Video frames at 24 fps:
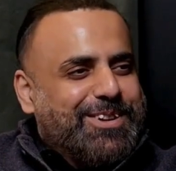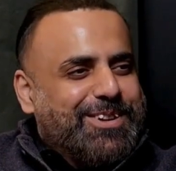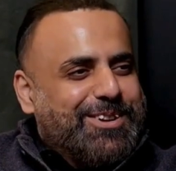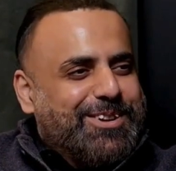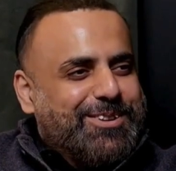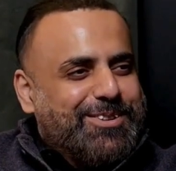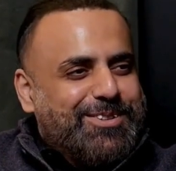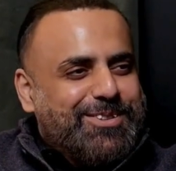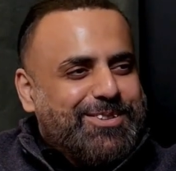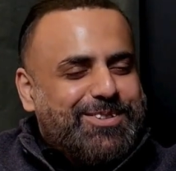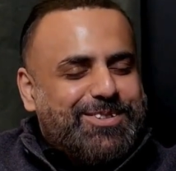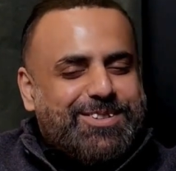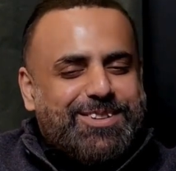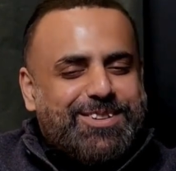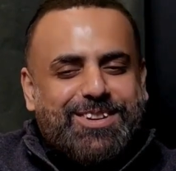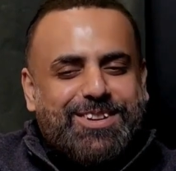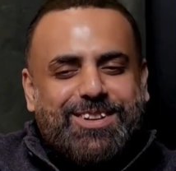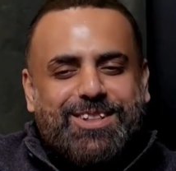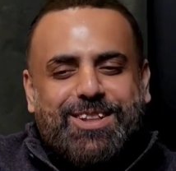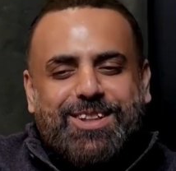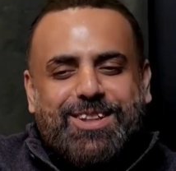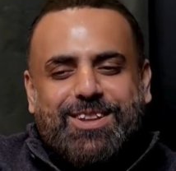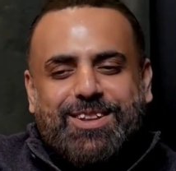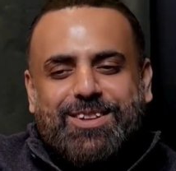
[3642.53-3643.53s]

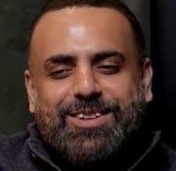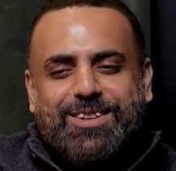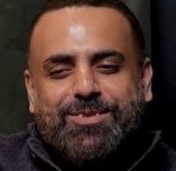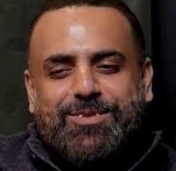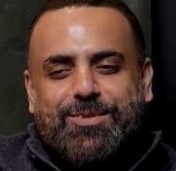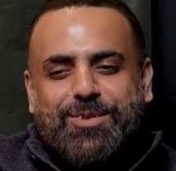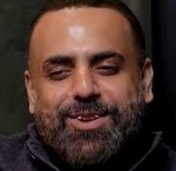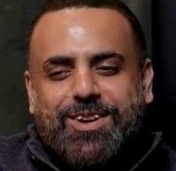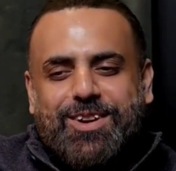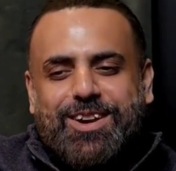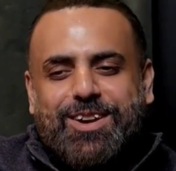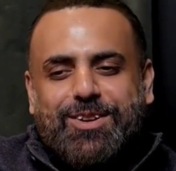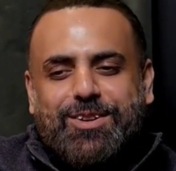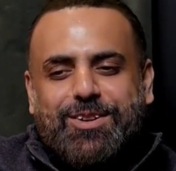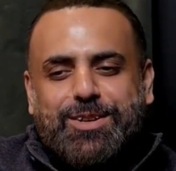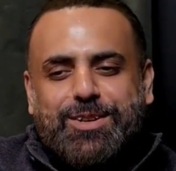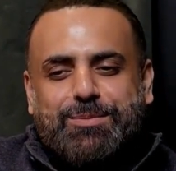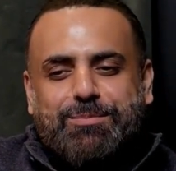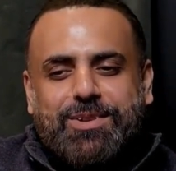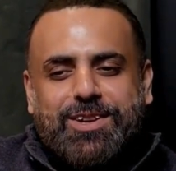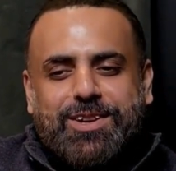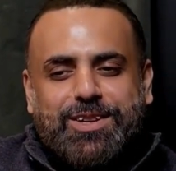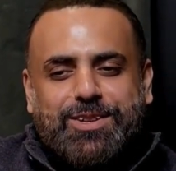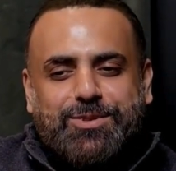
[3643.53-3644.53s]
to for your
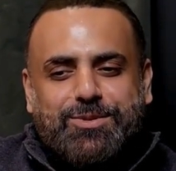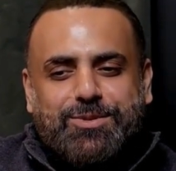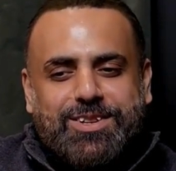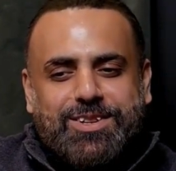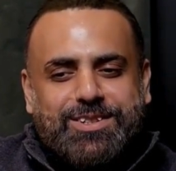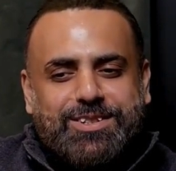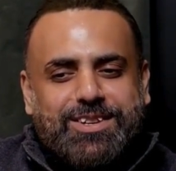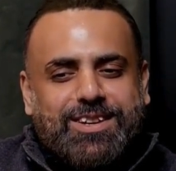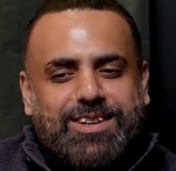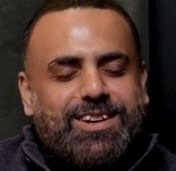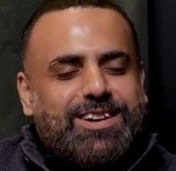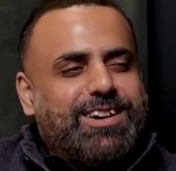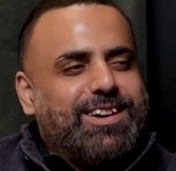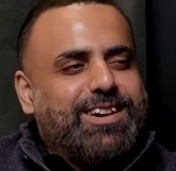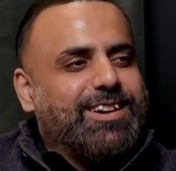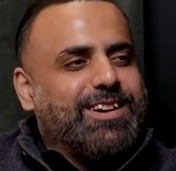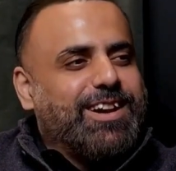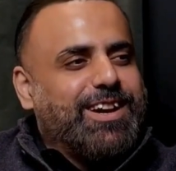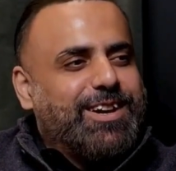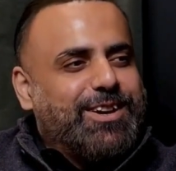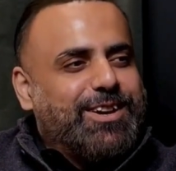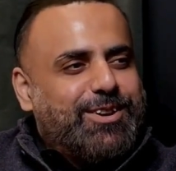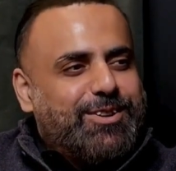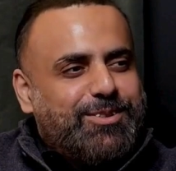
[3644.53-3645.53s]
spiritual journey,
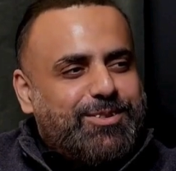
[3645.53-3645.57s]
right?